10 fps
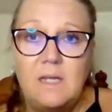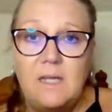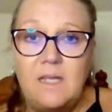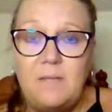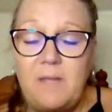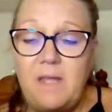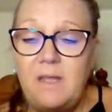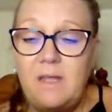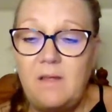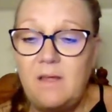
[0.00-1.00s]
He
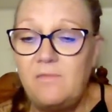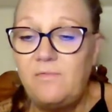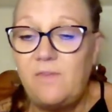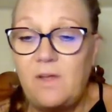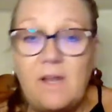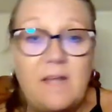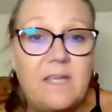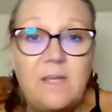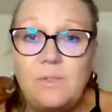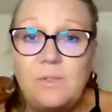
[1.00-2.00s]
may have felt like
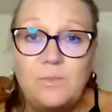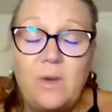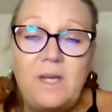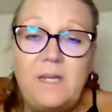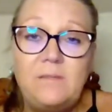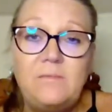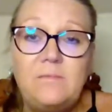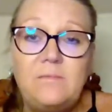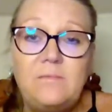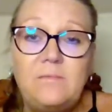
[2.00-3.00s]
he was running
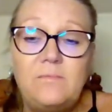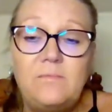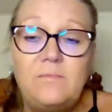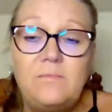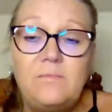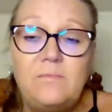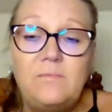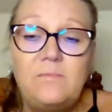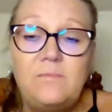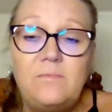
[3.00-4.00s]
for his life.